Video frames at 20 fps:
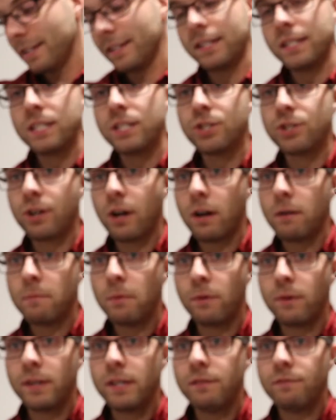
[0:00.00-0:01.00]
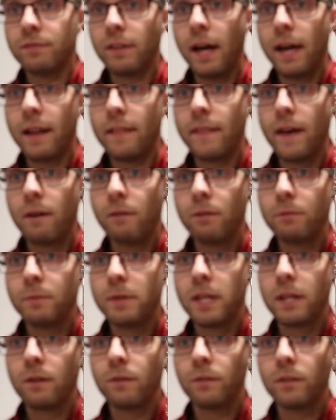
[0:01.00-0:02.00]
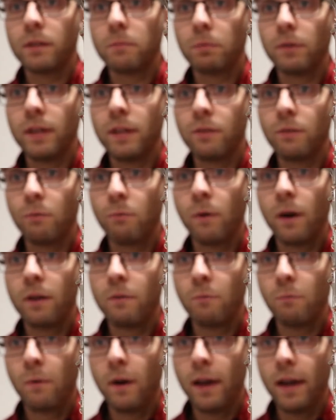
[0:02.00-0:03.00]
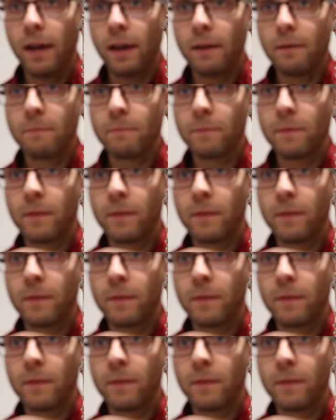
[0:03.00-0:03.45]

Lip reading: D sharp or E flat. And that one we can only play the one way.